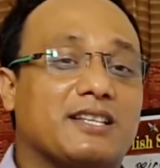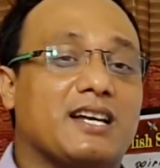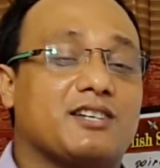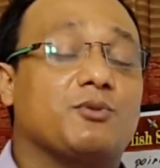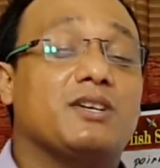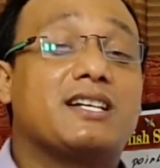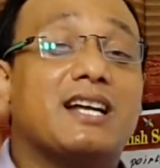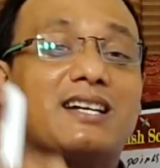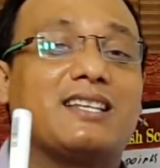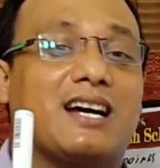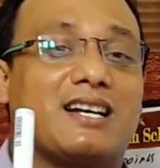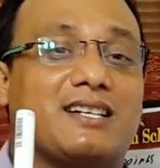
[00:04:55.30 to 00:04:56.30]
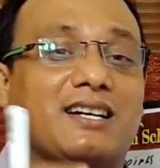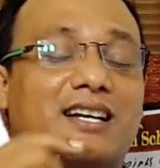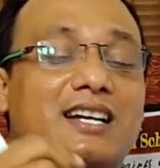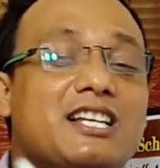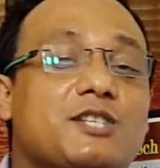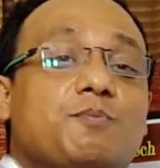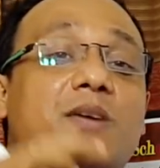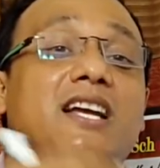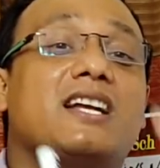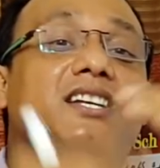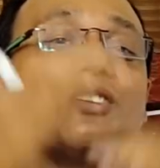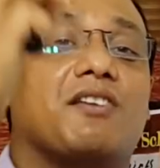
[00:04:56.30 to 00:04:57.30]
that will get that it is
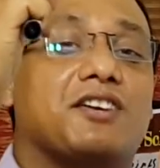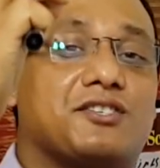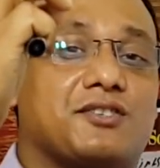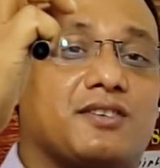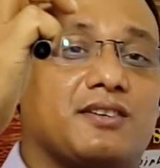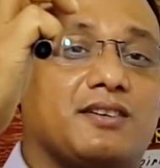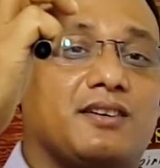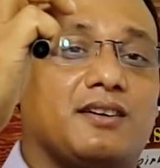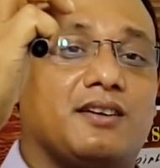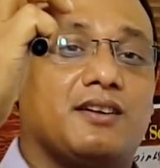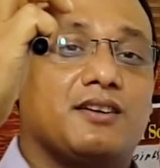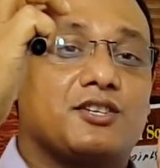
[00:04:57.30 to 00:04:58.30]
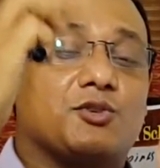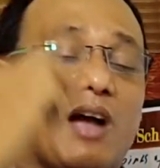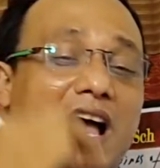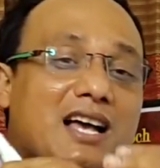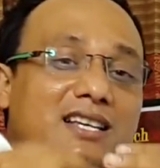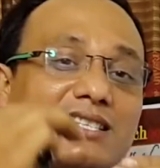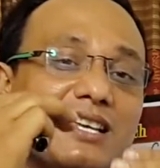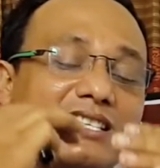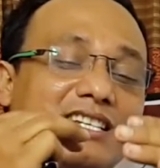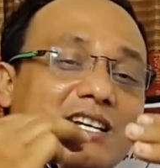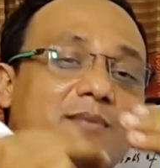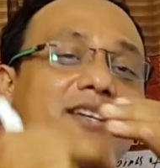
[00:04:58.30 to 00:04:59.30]
being increased. So as the
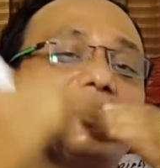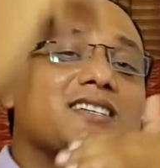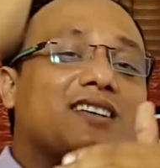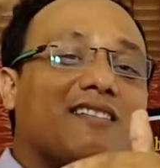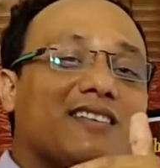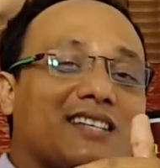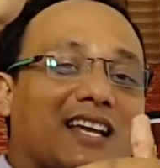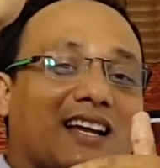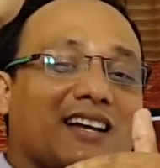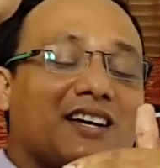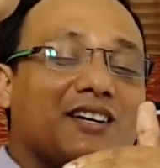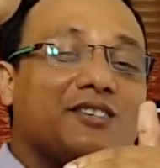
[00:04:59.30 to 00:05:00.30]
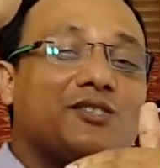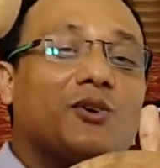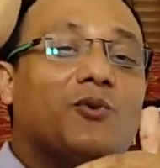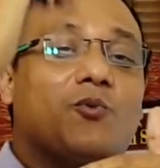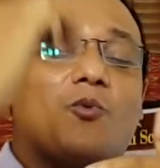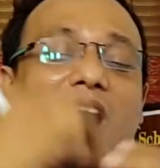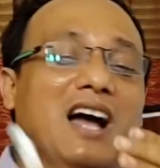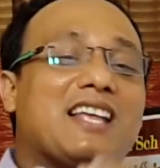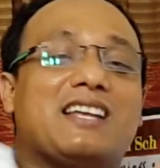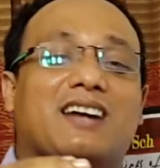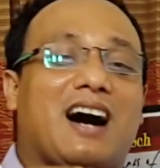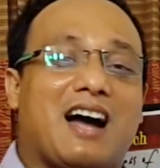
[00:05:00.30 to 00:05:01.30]
GDP is increasing, so
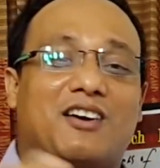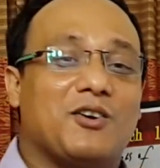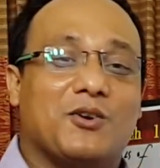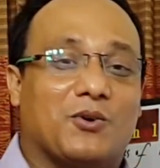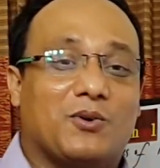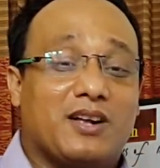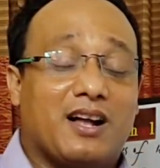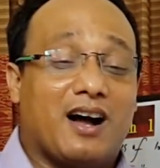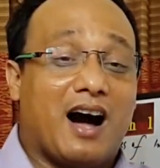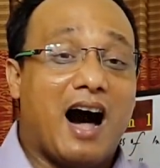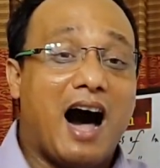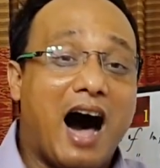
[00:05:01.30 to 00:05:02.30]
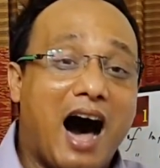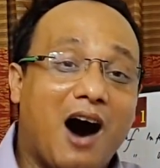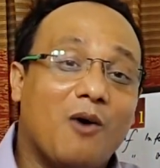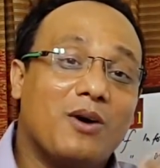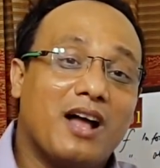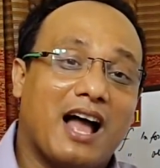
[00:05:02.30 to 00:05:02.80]
why, I don't know, how